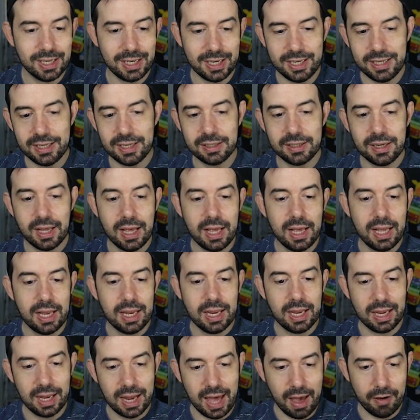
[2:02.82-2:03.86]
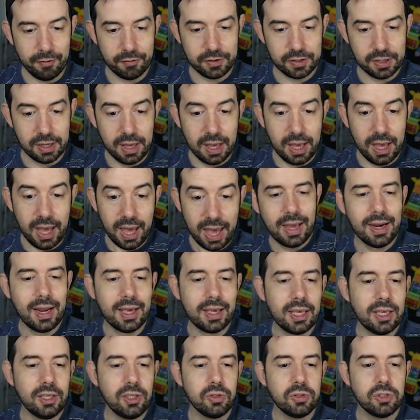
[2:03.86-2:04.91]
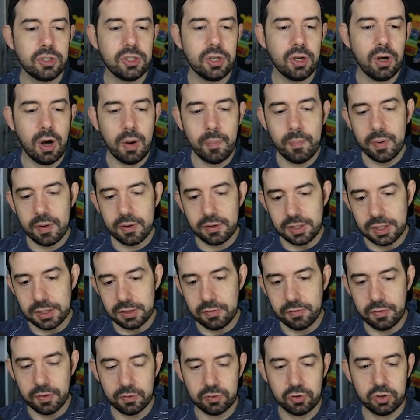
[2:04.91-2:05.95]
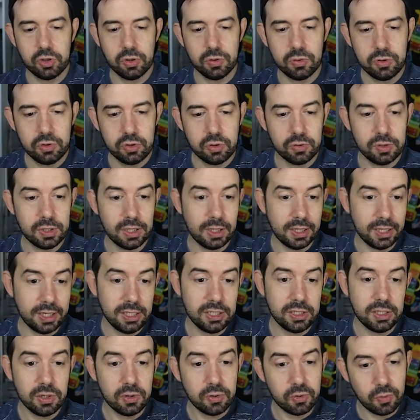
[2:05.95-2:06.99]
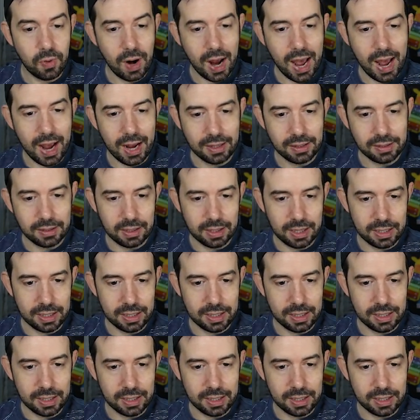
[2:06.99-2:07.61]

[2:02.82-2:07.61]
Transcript: delete it left. And I can use the opposite function to delete right.